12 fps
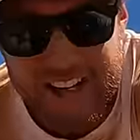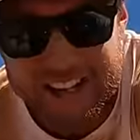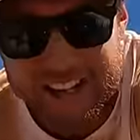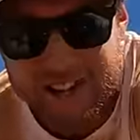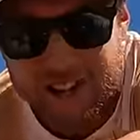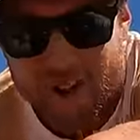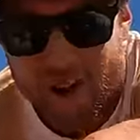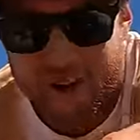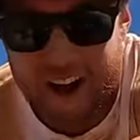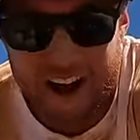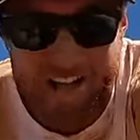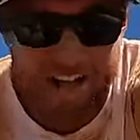That's the claw
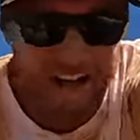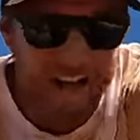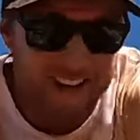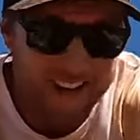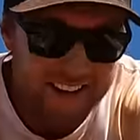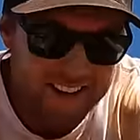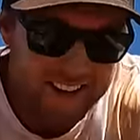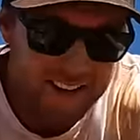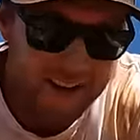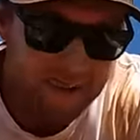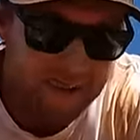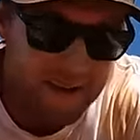right there.
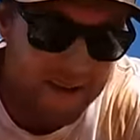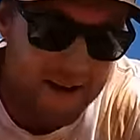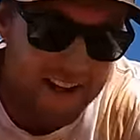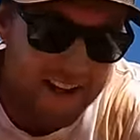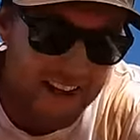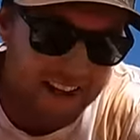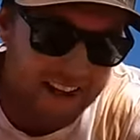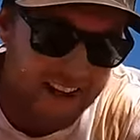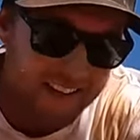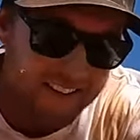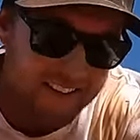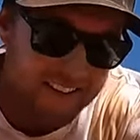Look at the bit of meat hanging
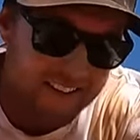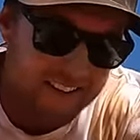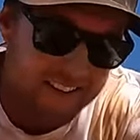out of it.